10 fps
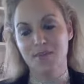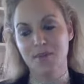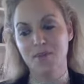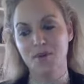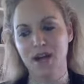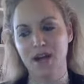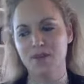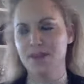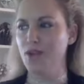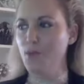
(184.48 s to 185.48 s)
people kind of were
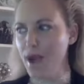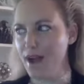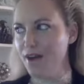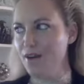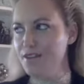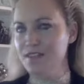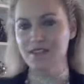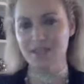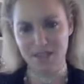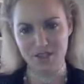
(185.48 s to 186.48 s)
like, wow, this
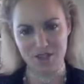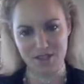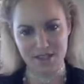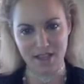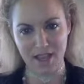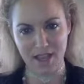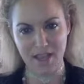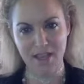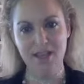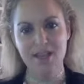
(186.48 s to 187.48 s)
is interesting.
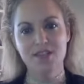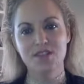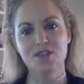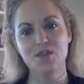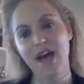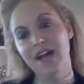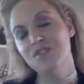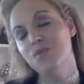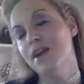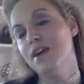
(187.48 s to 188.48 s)
So that's
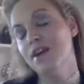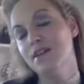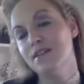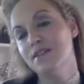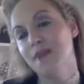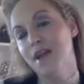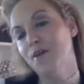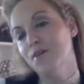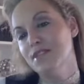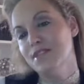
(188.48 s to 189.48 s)
where my
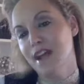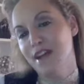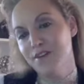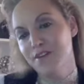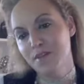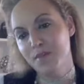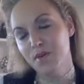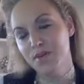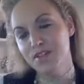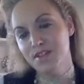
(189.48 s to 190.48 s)
whole desire for The
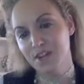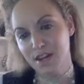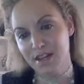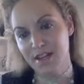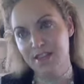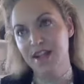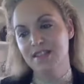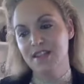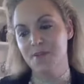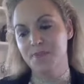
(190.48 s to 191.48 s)
Pulse started, and that's
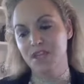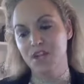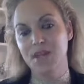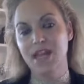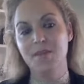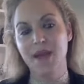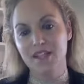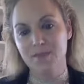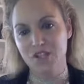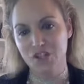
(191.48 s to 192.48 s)
um, you know, getting back
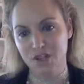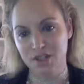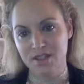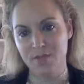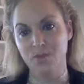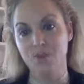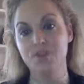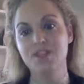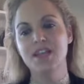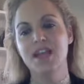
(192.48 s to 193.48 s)
to my journalism roots.